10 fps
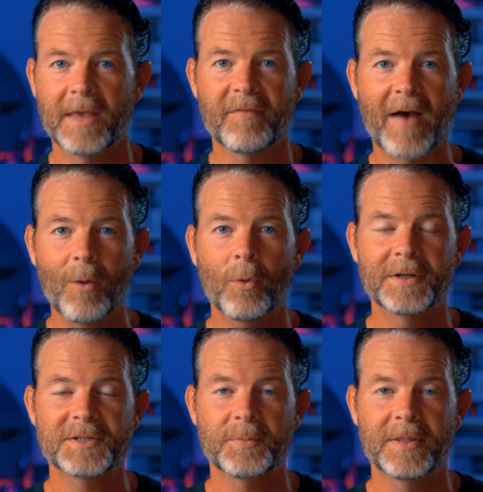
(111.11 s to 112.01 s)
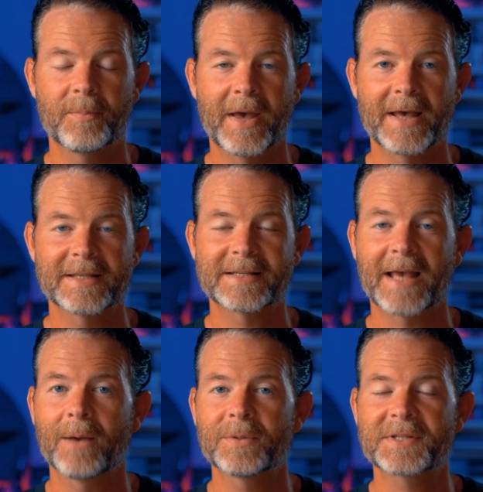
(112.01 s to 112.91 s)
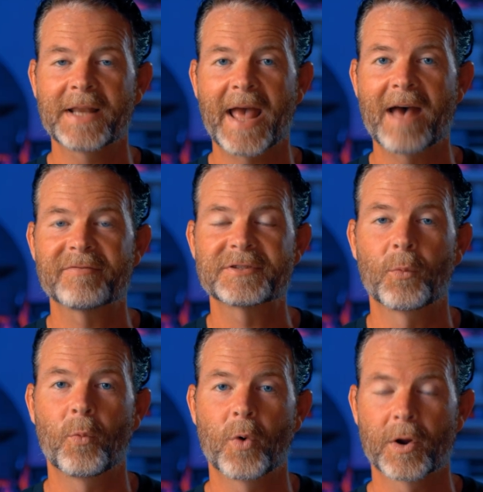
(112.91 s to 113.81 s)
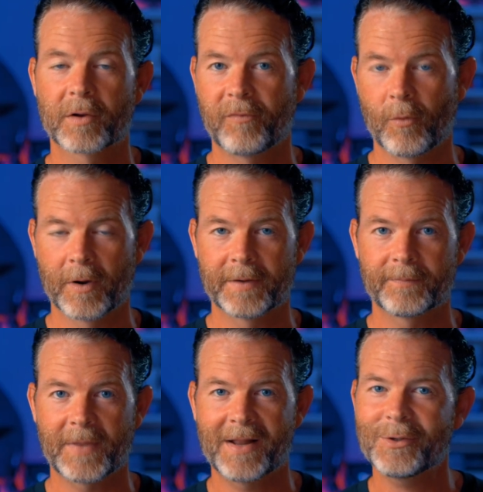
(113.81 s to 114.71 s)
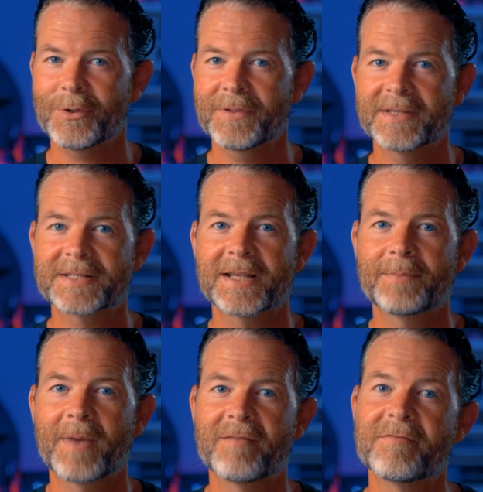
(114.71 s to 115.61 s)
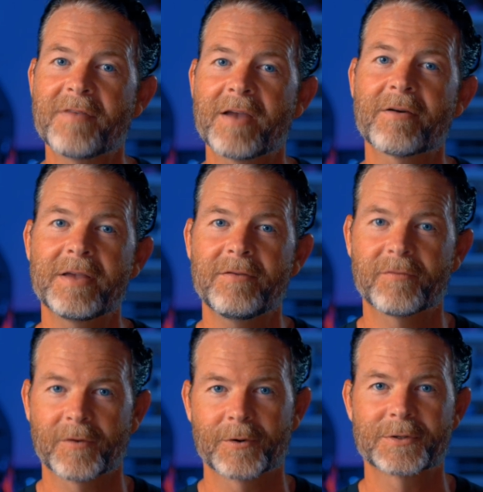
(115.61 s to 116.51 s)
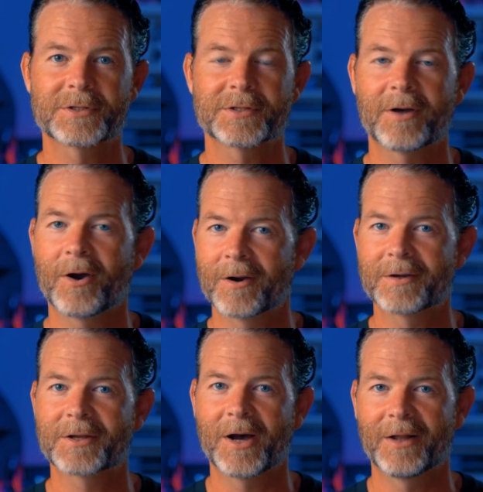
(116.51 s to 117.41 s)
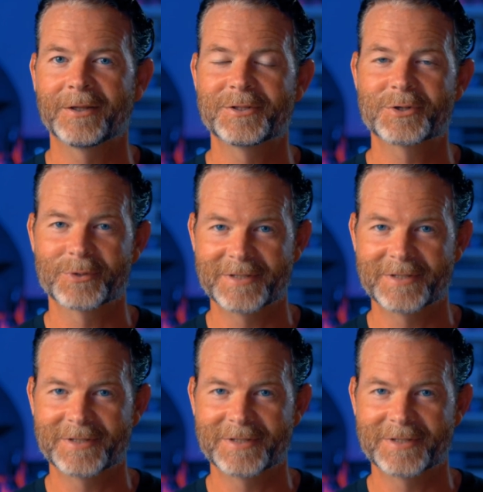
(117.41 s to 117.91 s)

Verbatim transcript: If I wanted to be the best, I was going to have to work for it. And I learned this in my very first art college